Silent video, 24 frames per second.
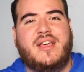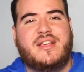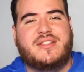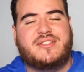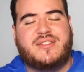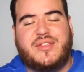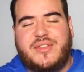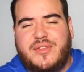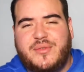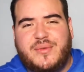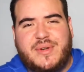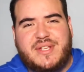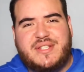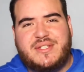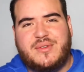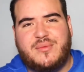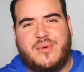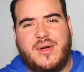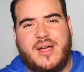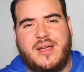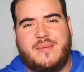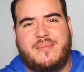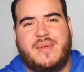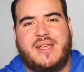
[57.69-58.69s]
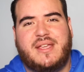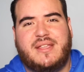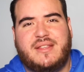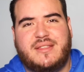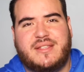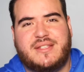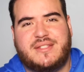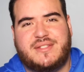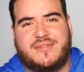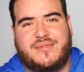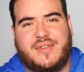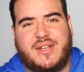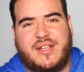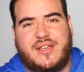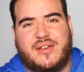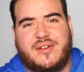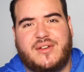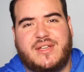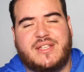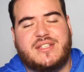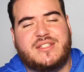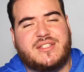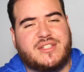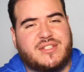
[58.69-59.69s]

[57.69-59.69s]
So the reason why I'm making this video is